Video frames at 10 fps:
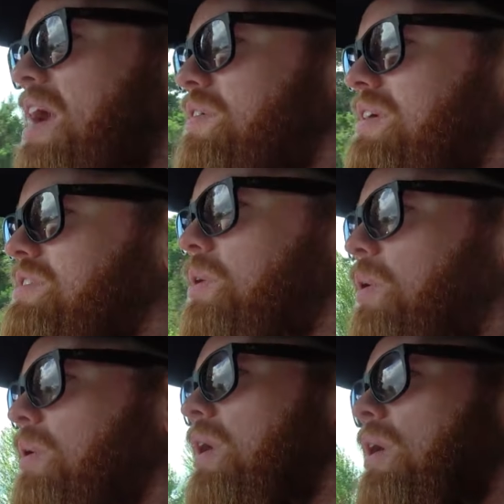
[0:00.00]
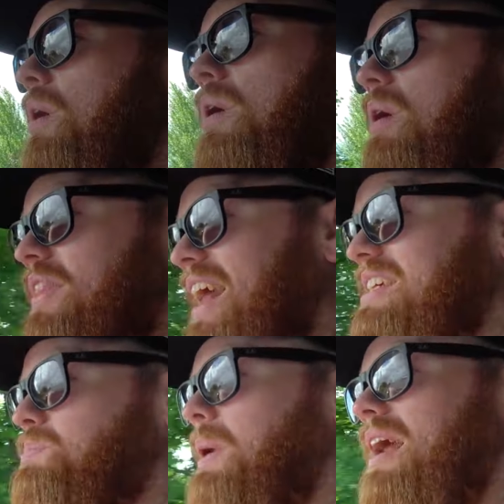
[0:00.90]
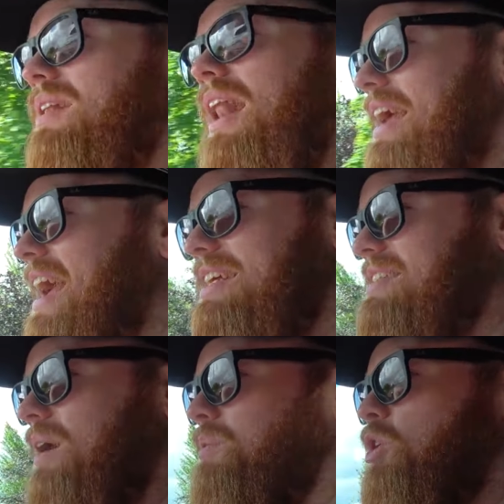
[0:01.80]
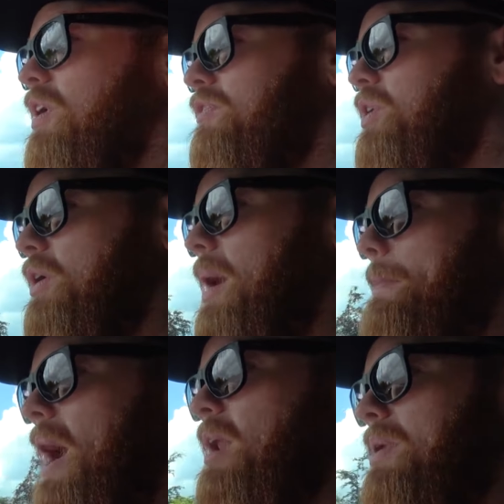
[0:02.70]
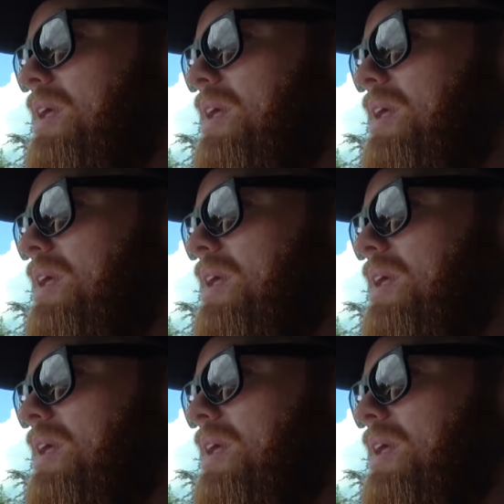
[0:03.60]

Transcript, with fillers: areas here that is bad. Like any town, you have good and bad